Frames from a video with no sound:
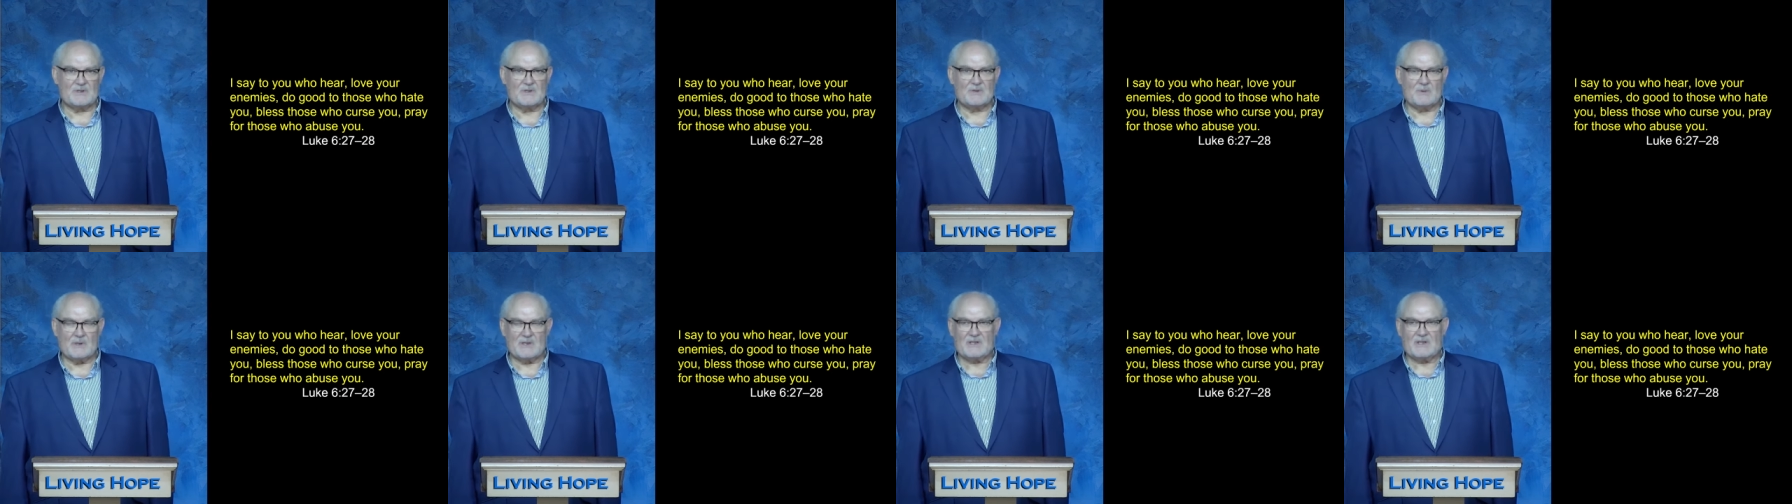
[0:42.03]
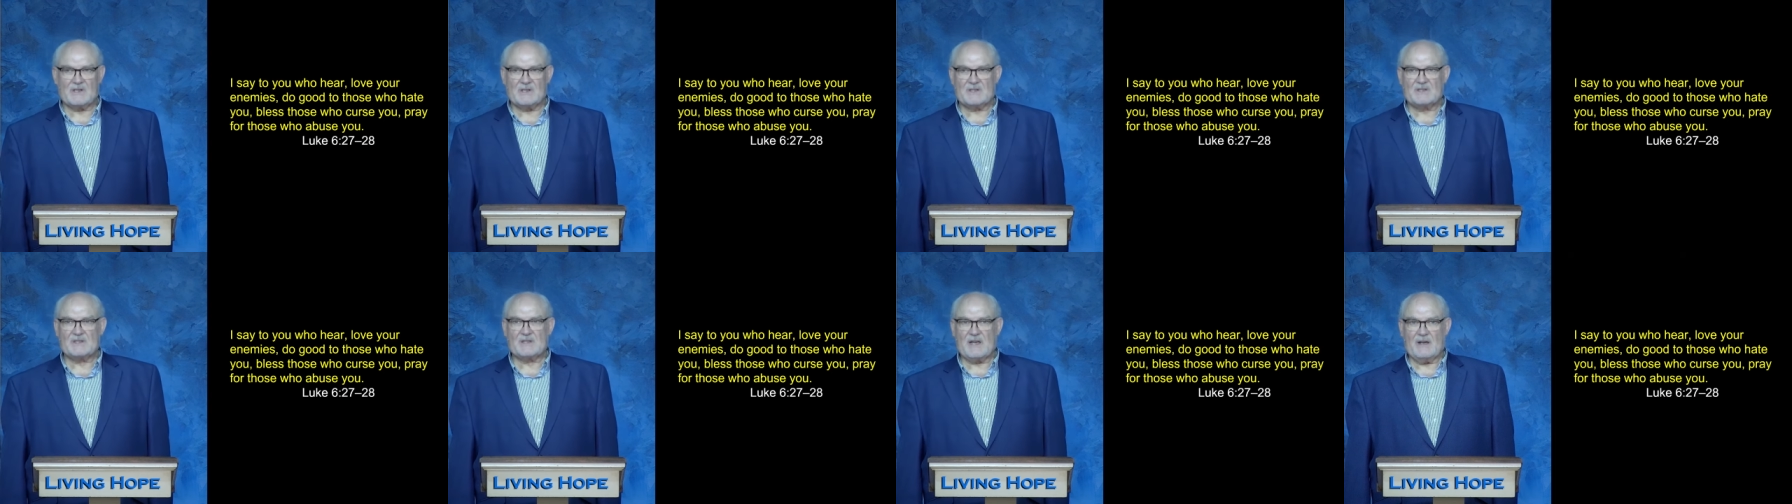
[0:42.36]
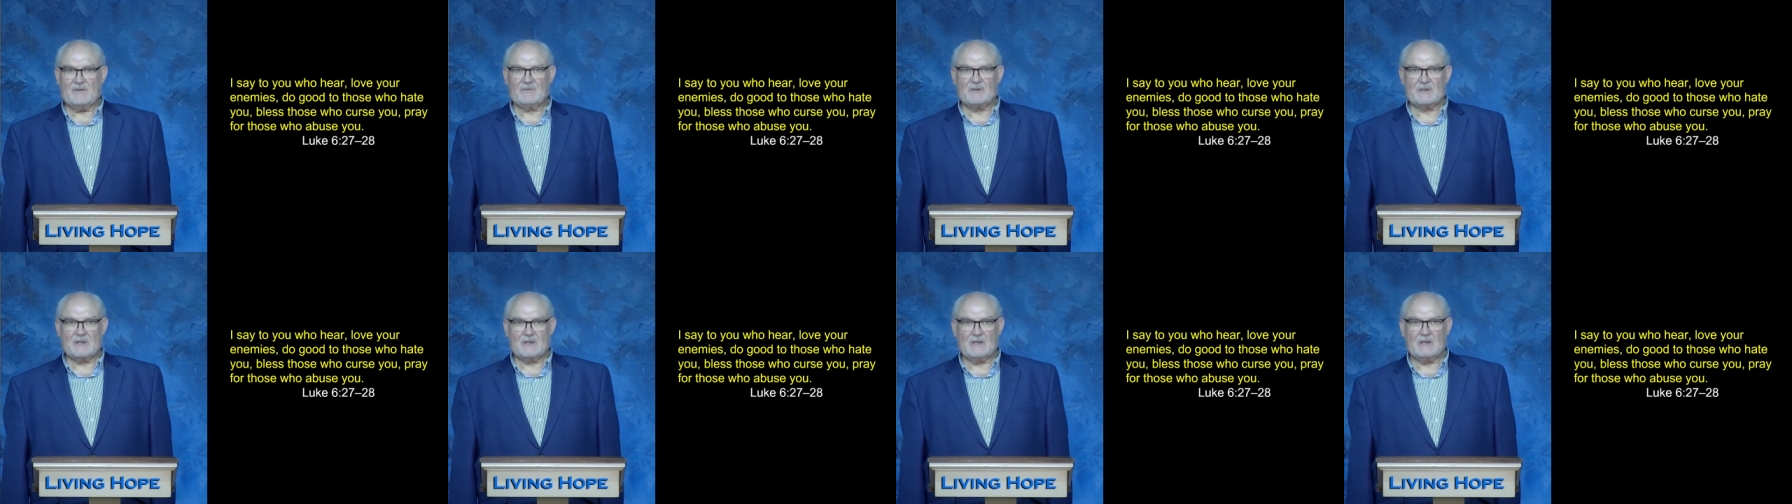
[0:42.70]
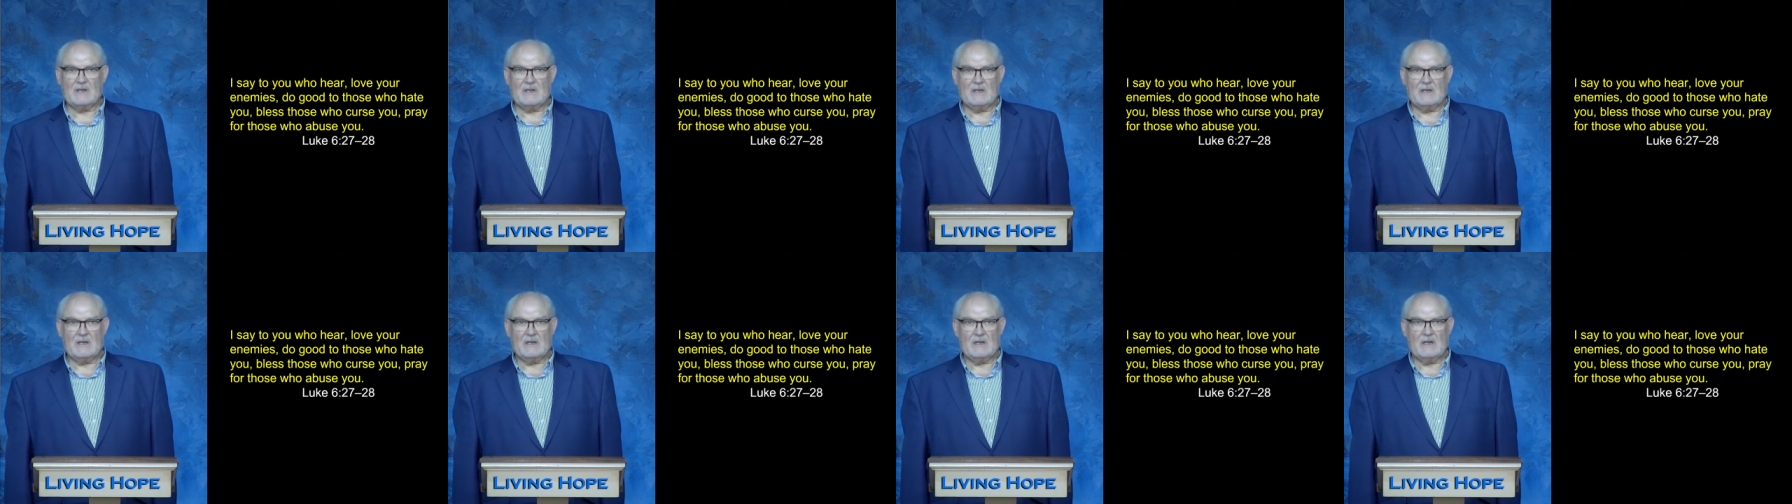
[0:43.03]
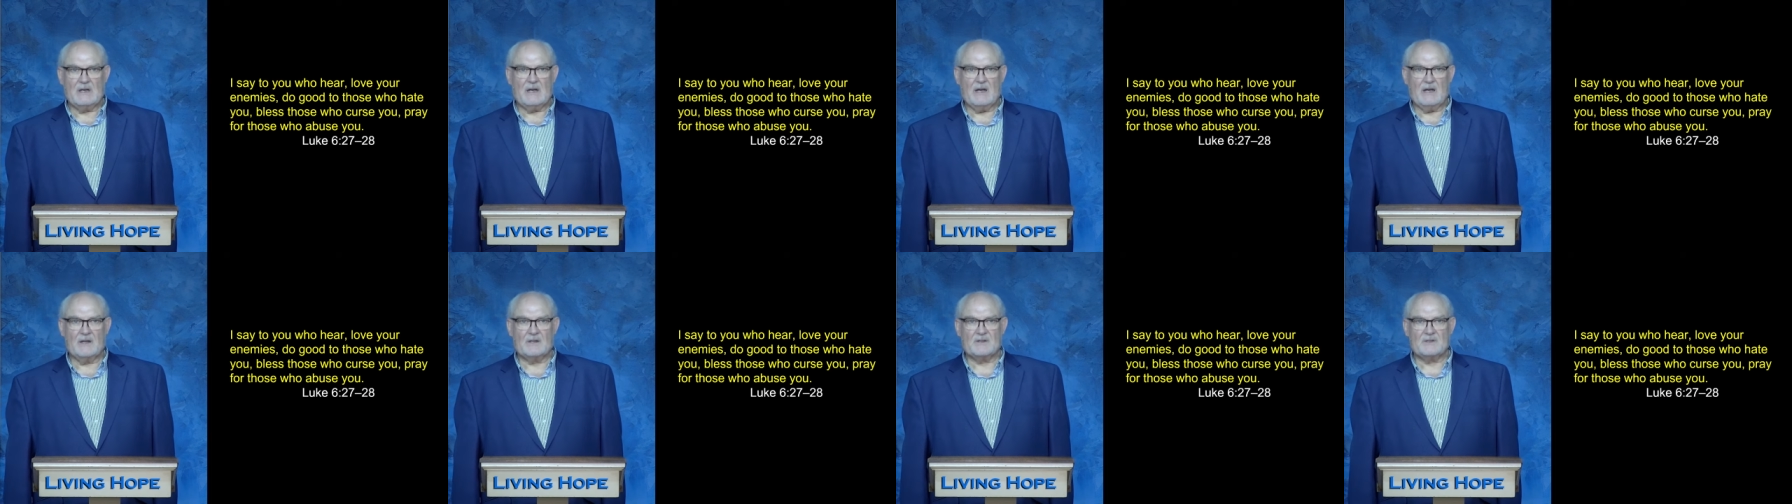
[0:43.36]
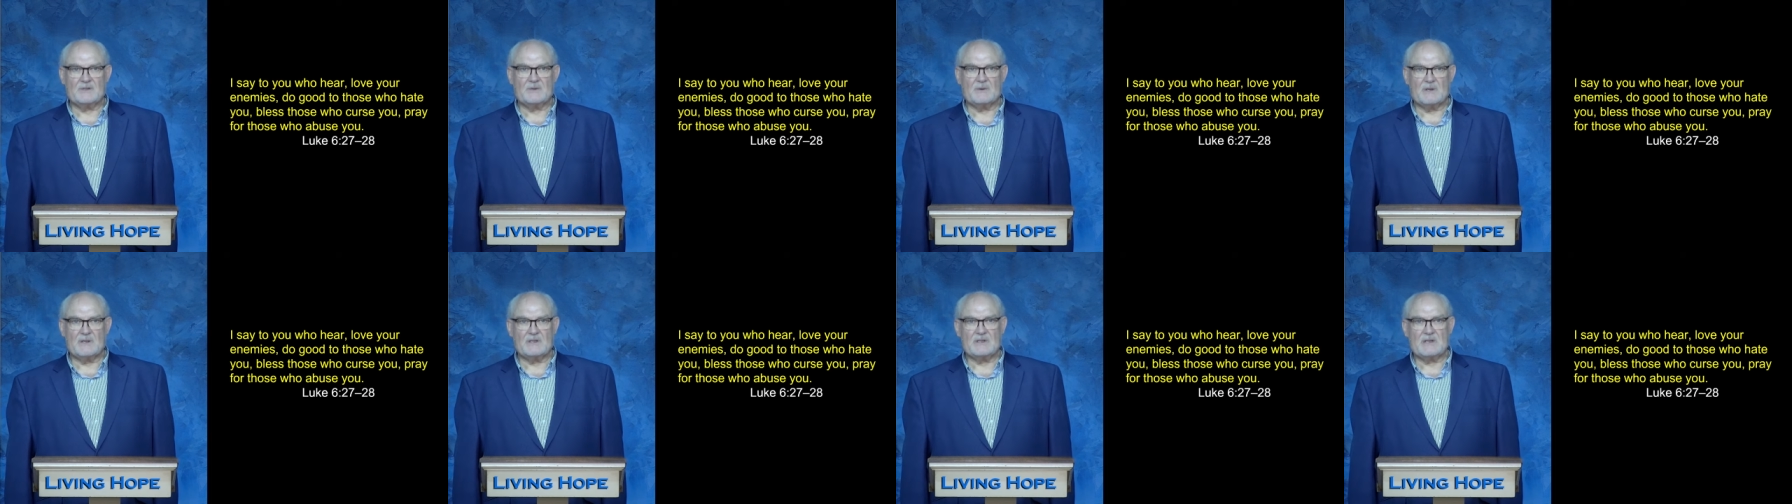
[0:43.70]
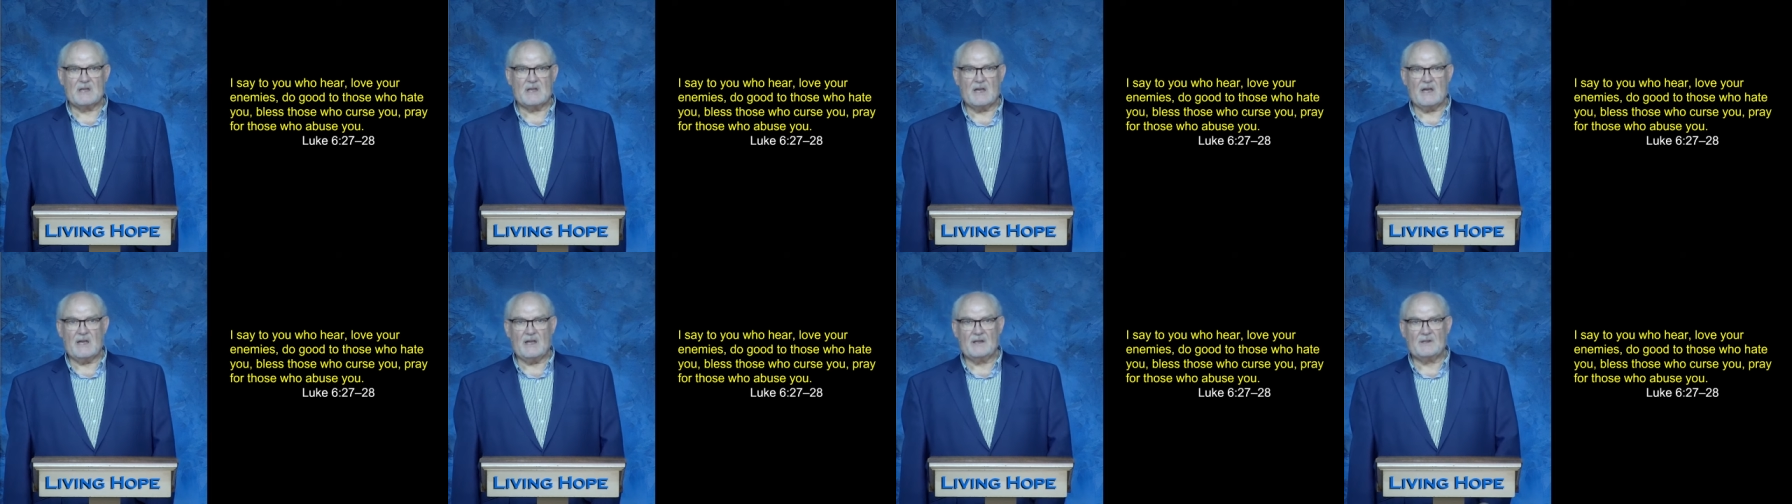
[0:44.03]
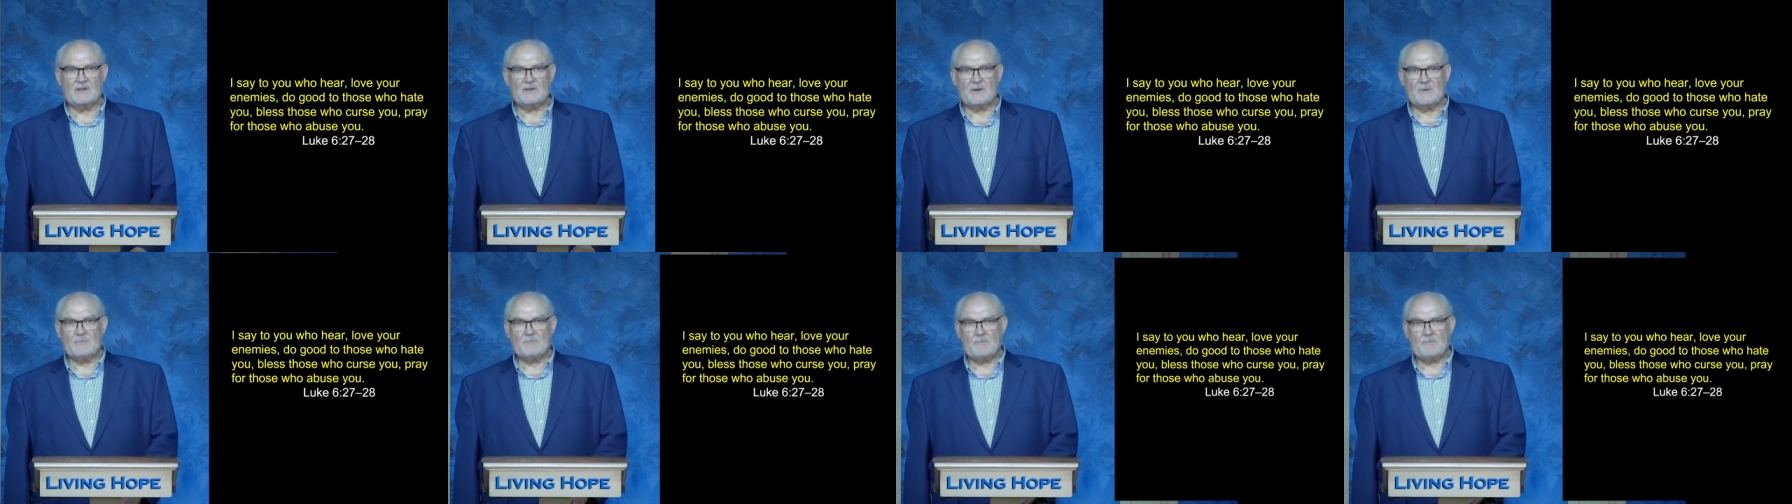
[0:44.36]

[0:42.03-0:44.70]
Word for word: 27 and 28.